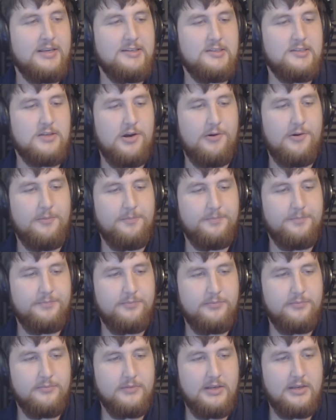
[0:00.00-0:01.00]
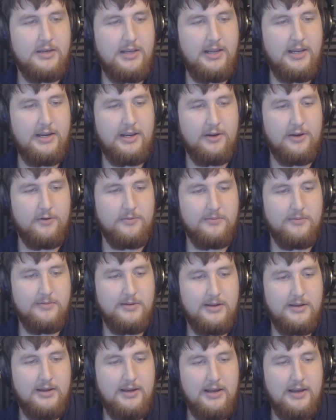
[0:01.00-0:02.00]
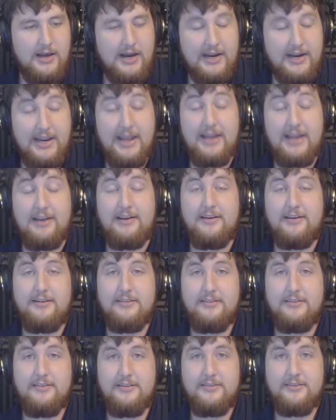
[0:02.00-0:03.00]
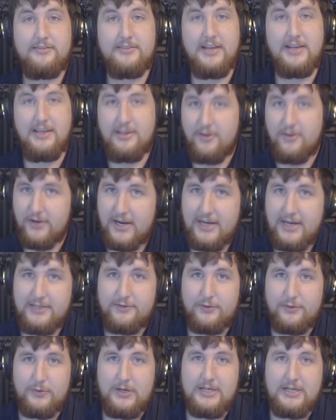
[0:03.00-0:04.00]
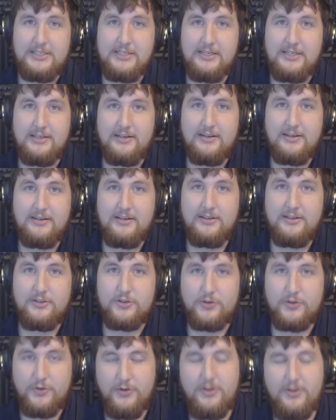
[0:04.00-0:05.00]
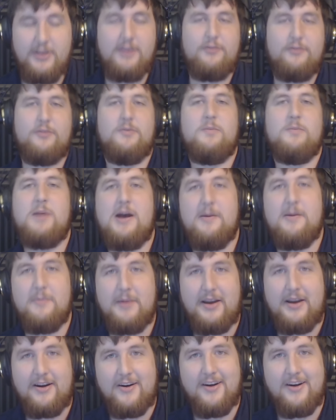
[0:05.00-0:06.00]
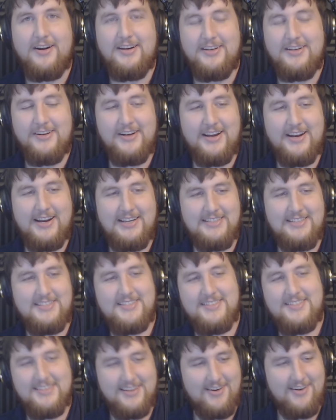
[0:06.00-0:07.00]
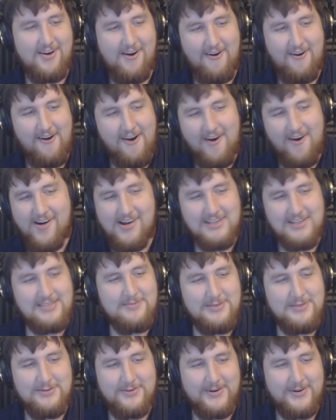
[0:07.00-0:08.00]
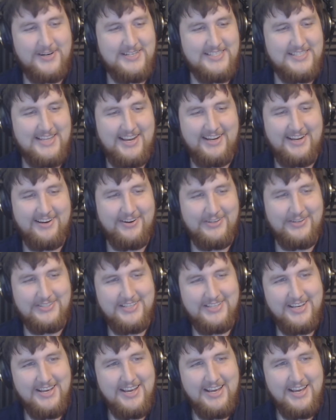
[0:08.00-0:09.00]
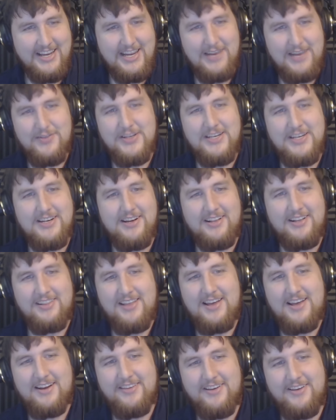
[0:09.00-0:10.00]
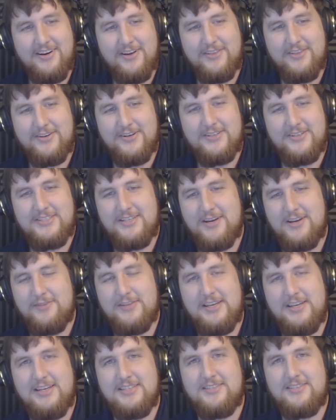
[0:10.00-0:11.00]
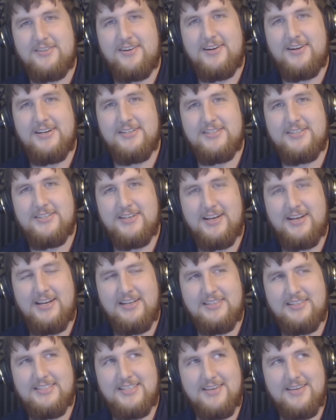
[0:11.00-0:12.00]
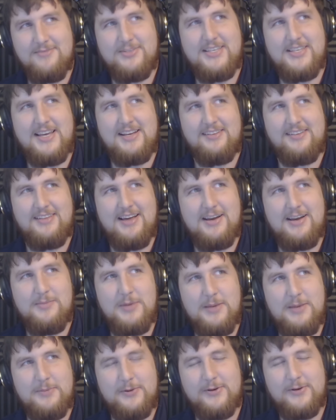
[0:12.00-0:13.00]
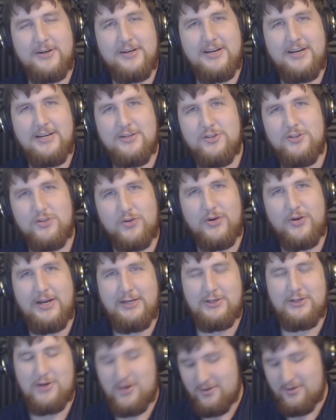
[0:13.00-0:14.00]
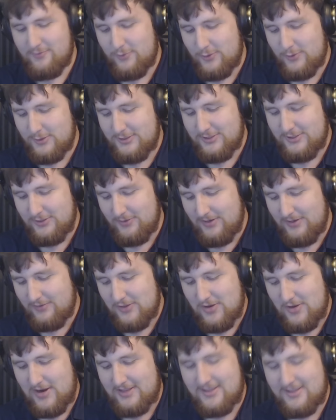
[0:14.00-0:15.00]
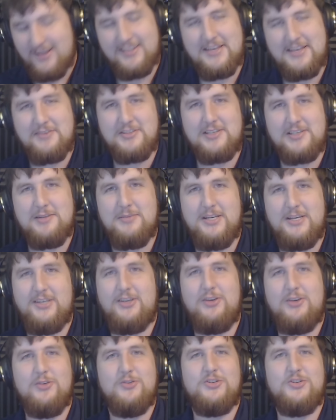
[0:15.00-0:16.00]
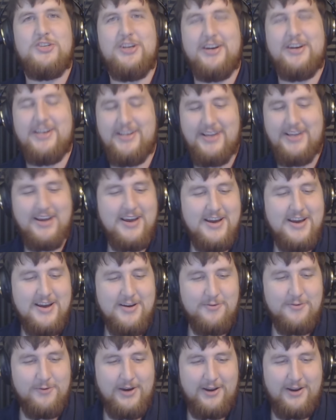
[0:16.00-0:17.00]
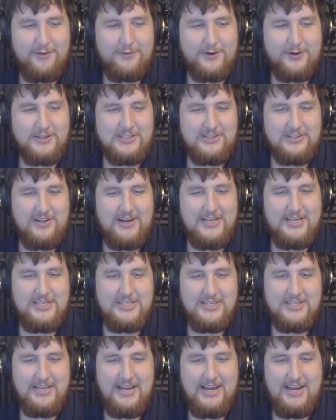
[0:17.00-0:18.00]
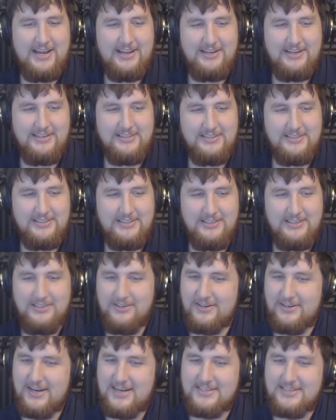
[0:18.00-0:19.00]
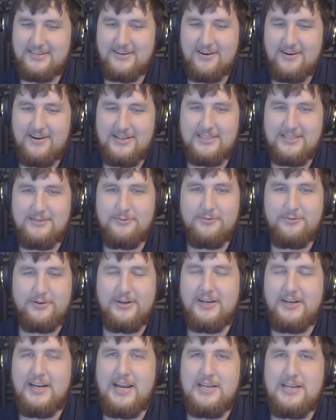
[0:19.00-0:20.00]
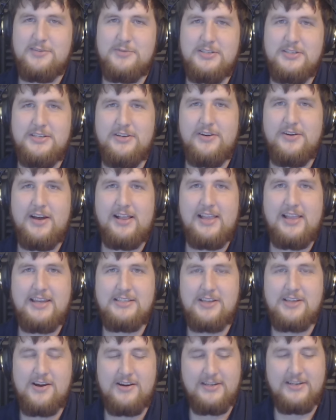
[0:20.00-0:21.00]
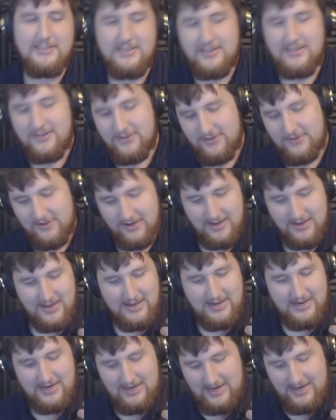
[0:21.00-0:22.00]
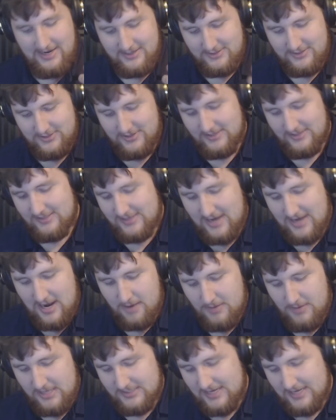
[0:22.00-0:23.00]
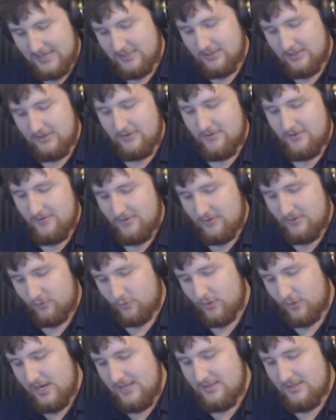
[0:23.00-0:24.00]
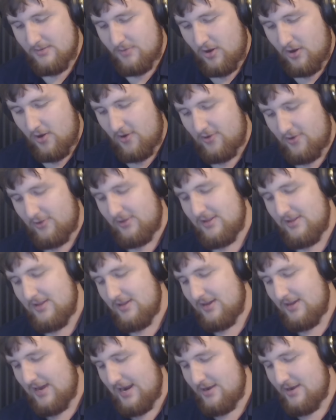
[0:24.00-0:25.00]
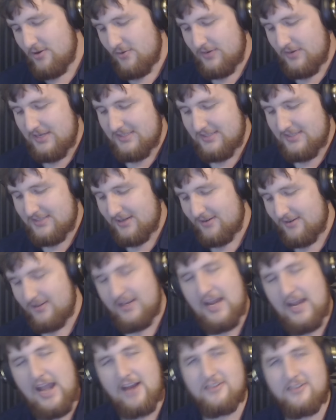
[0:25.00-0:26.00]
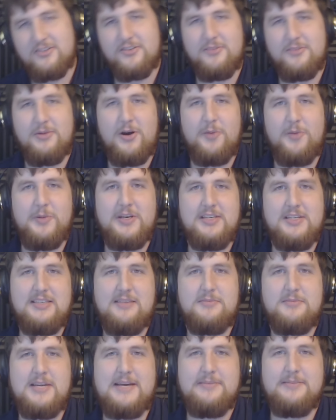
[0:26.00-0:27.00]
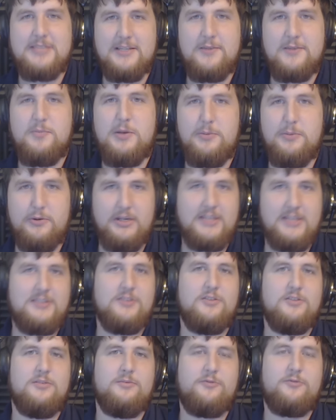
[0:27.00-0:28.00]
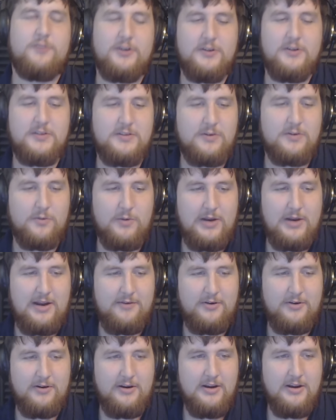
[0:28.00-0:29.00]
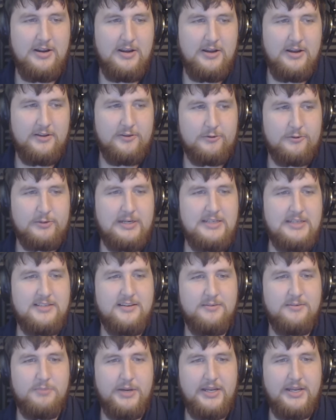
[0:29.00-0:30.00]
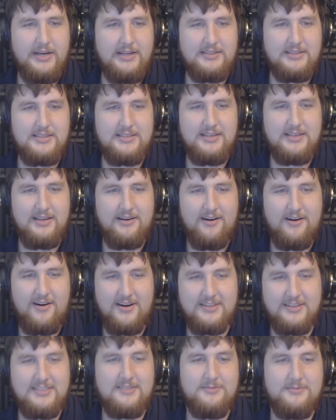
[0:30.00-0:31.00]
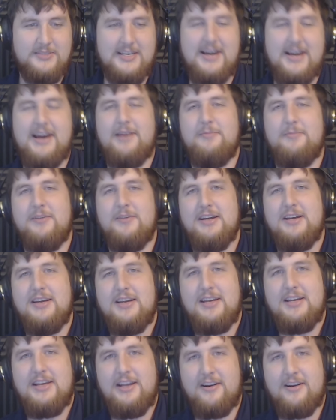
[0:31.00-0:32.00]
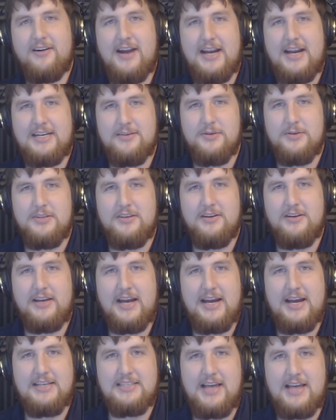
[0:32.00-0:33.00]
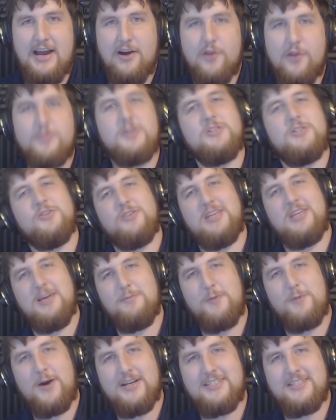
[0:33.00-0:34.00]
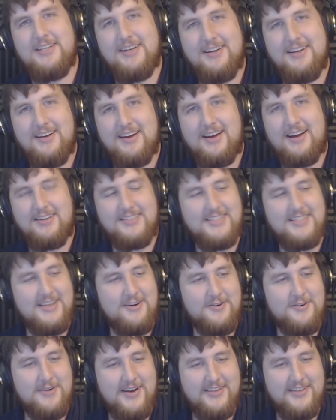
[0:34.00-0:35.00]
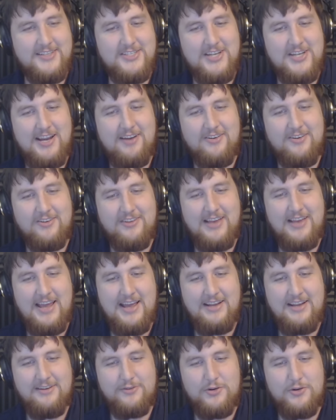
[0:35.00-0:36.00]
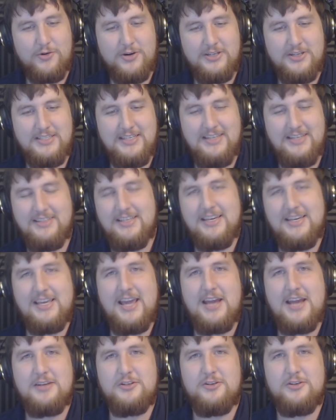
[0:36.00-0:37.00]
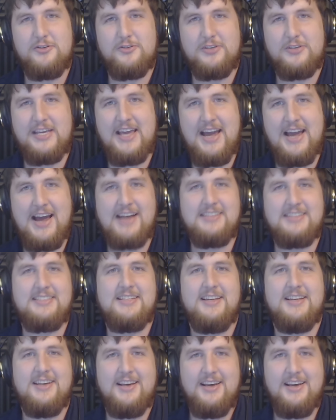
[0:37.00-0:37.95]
So, anywho, again, thank you guys for watching. Truly from the bottom of my heart, you guys are awesome as far as that goes. Even a lot of the other stuff that has launched, it seems like a lot of people are enjoying Dawn of War 2, even though I thought that was going to be a huge dud when it first launched. And you guys are awesome for engagement too. I like talking to you, answering the comments. I do read them all. I don't necessarily answer them all because sometimes other people get to them first or whatever the reason, but it's an awesome time interacting with you guys. I hope that you'll keep watching. I'll see you around the channel and, of course, in the occasional cast.